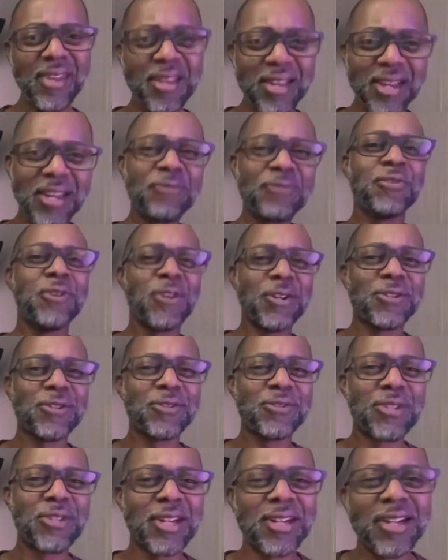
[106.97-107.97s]
if you're
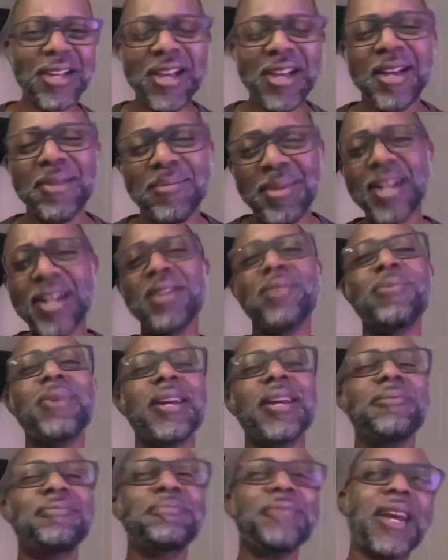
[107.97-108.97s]
interested. But
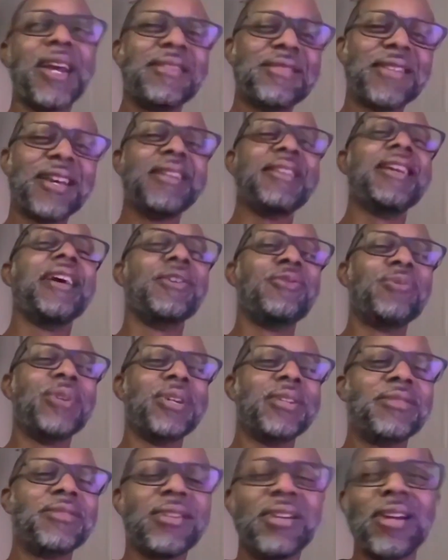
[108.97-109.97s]
anyway, as I
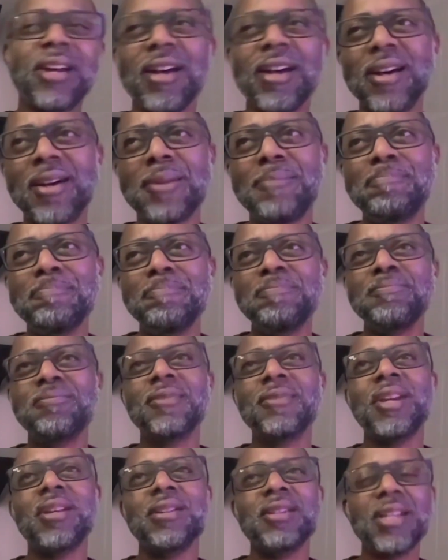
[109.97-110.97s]
digress,
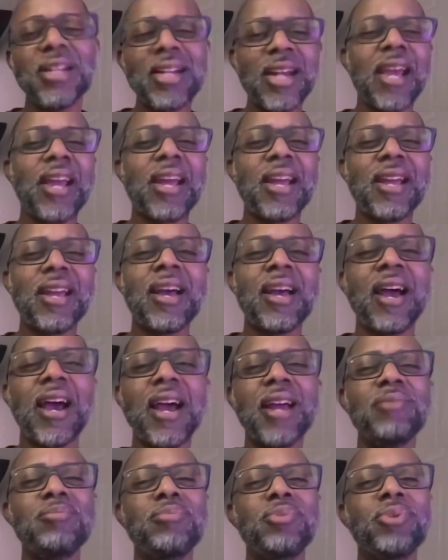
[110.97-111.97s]
today
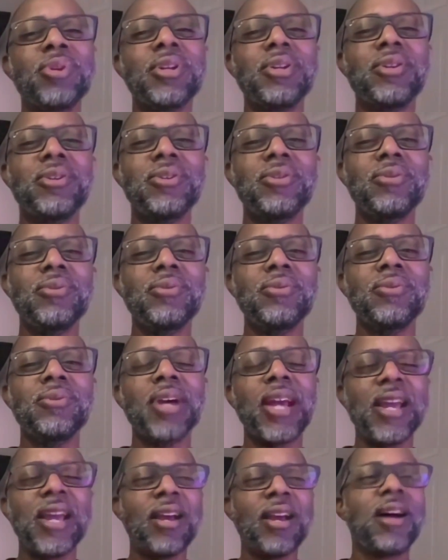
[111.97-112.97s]
I bring
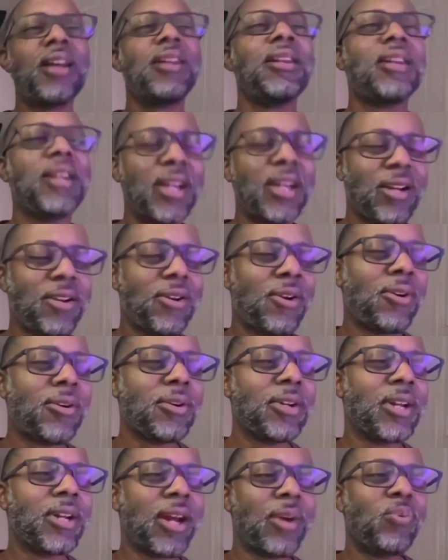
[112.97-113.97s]
you a holiday
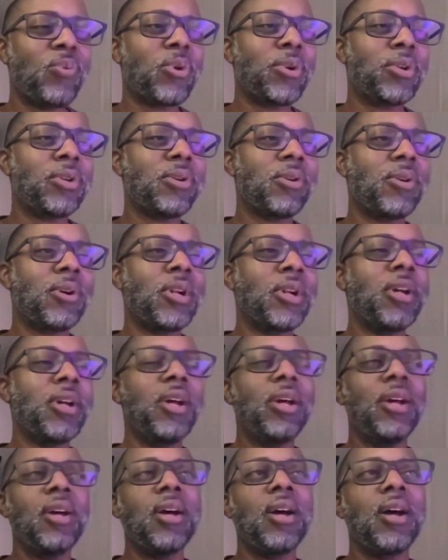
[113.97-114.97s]
card that I worked on.
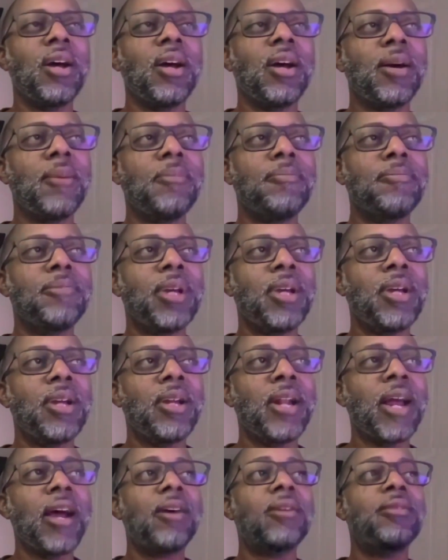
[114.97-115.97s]

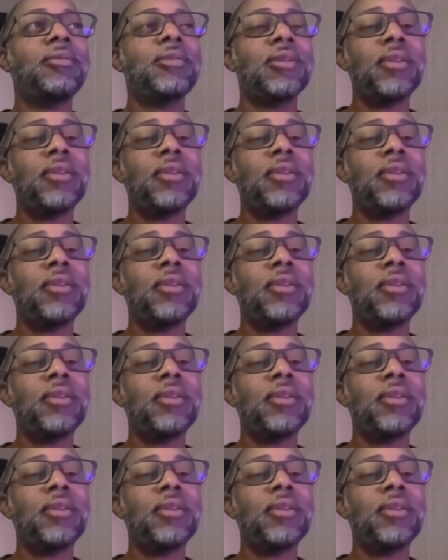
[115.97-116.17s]
Now,